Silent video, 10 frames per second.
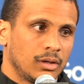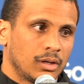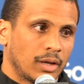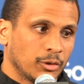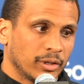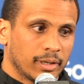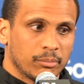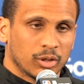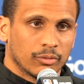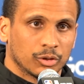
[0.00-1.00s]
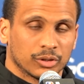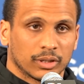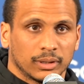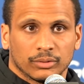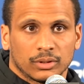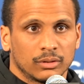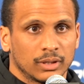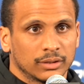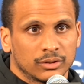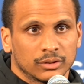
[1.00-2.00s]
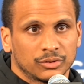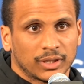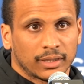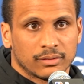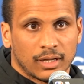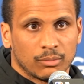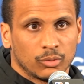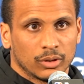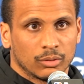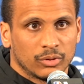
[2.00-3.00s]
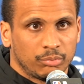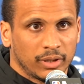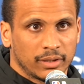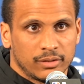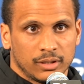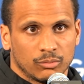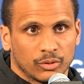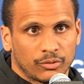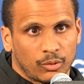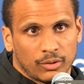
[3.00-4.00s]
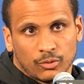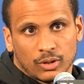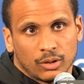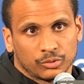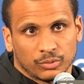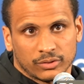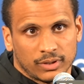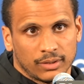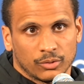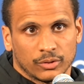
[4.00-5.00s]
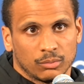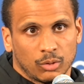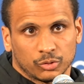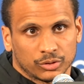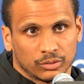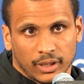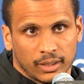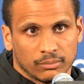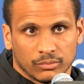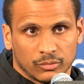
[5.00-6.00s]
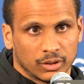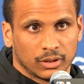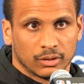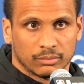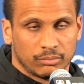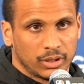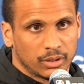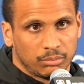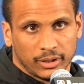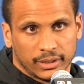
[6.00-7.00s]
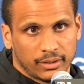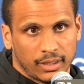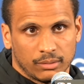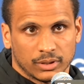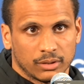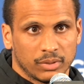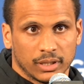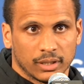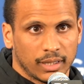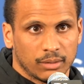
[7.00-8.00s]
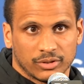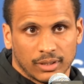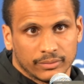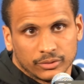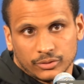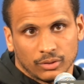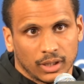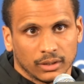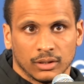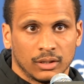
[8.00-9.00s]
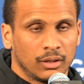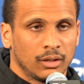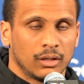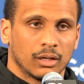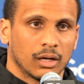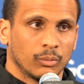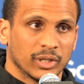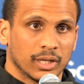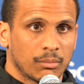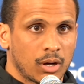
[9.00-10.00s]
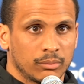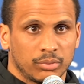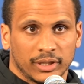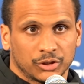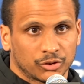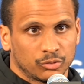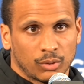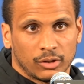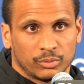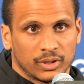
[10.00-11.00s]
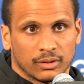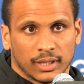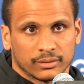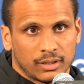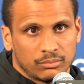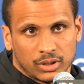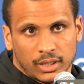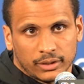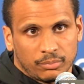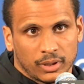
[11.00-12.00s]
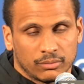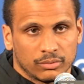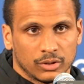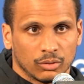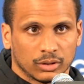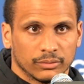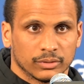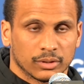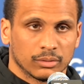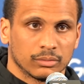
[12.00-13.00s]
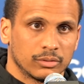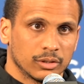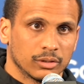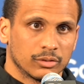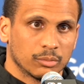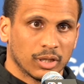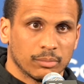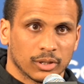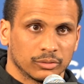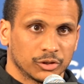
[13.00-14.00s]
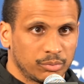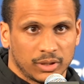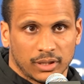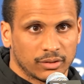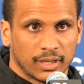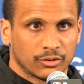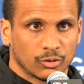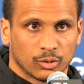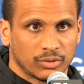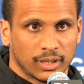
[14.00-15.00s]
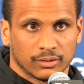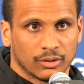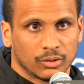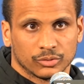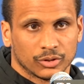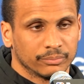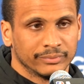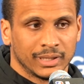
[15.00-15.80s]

I think you're going to get a better version of Cleveland. That's the second time where we've played a team with 24 hours rest after an emotional game, being a play-in game and then being a game seven. So, we could come out and play just as well as we did last time, but I expect, Cleveland to play better just because of that circumstance alone. So,